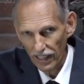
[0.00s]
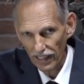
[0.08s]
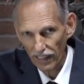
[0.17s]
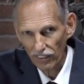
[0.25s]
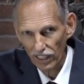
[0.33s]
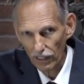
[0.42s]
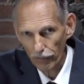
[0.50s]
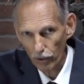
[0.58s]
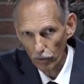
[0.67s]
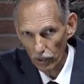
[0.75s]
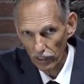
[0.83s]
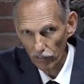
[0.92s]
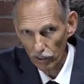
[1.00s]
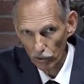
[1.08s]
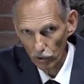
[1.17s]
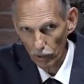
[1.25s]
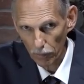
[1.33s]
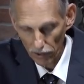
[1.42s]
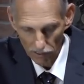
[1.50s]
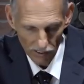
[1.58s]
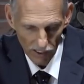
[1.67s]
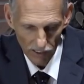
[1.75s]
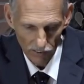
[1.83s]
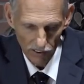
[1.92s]
And I think if you will listen to the
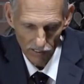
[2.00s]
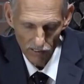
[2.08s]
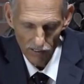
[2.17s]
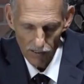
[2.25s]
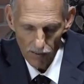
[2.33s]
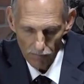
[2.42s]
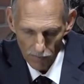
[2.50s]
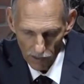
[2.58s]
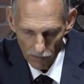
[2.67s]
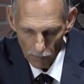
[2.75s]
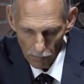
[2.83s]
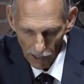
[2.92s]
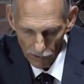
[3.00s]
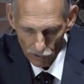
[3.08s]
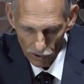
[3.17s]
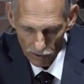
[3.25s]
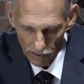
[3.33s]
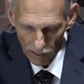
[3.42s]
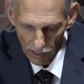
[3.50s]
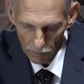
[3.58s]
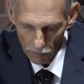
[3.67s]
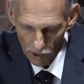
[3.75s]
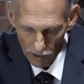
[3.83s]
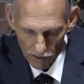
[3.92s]
presentations of the pastor that
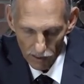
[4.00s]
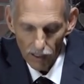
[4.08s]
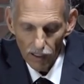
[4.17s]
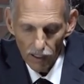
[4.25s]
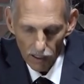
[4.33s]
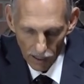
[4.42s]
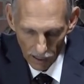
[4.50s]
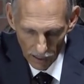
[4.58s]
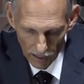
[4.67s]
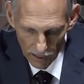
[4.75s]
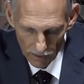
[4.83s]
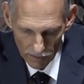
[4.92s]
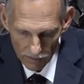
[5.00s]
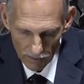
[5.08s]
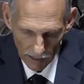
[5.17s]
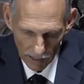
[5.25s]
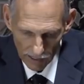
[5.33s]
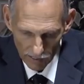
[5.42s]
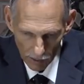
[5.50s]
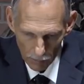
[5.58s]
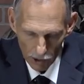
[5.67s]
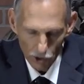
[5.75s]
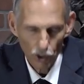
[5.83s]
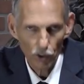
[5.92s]
I'm going to, the links I'm
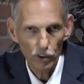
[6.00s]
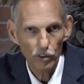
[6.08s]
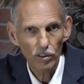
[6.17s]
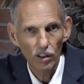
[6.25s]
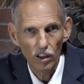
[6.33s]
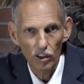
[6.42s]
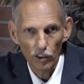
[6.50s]
going to show you,